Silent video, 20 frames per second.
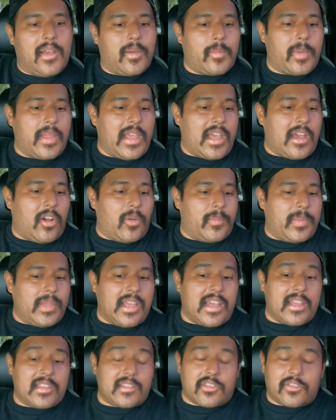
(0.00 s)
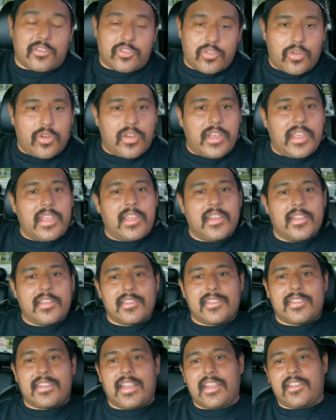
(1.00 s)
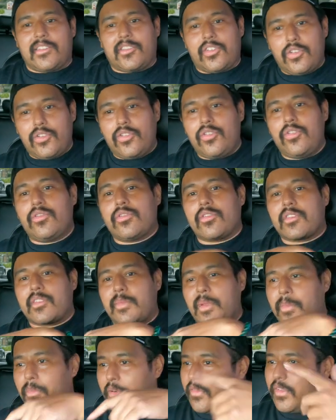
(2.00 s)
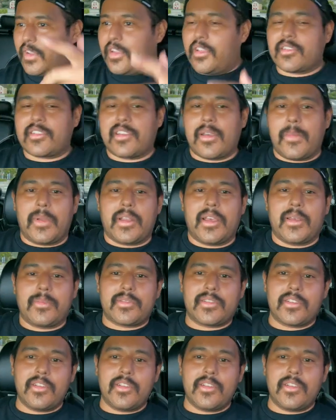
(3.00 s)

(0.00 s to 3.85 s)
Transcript: But yeah, I hope you guys enjoy. Stay tuned. There's gonna be more videos coming up soon.